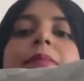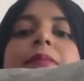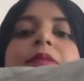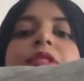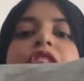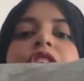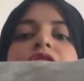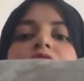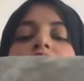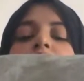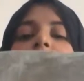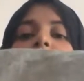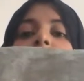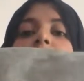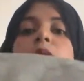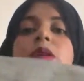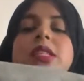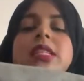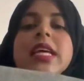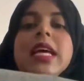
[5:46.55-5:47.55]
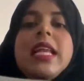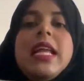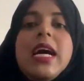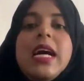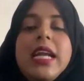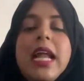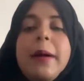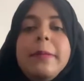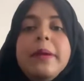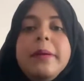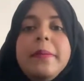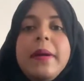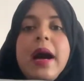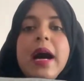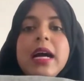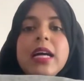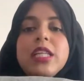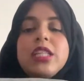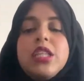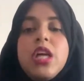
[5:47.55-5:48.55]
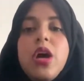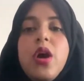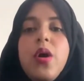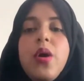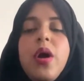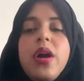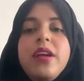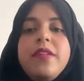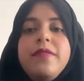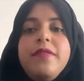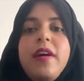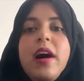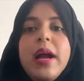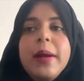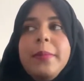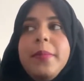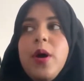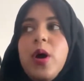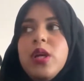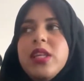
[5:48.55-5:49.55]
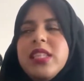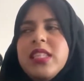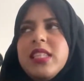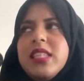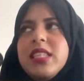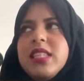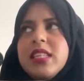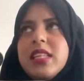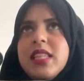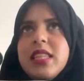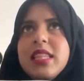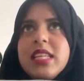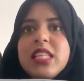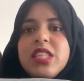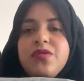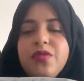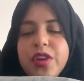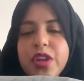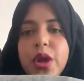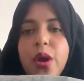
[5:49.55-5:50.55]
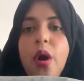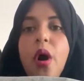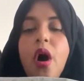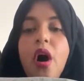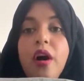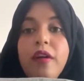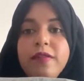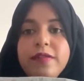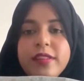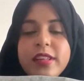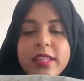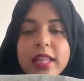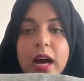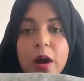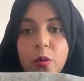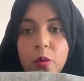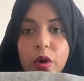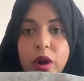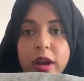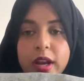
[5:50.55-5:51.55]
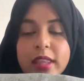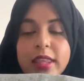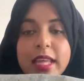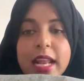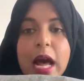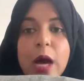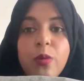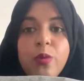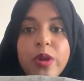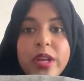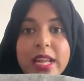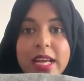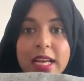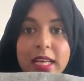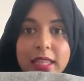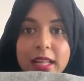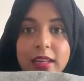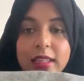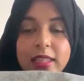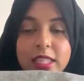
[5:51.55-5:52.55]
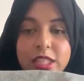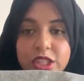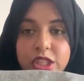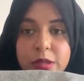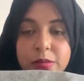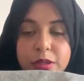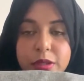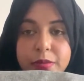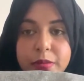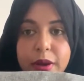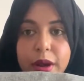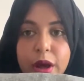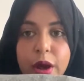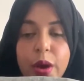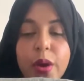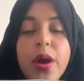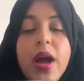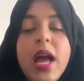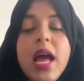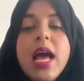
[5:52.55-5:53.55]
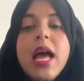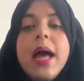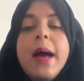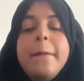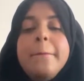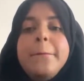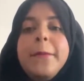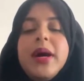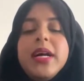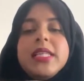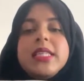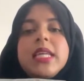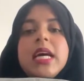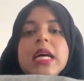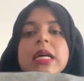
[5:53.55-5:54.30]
showing what's in her nappy bag. So if I post this video after that one, then I will link that in the description below. But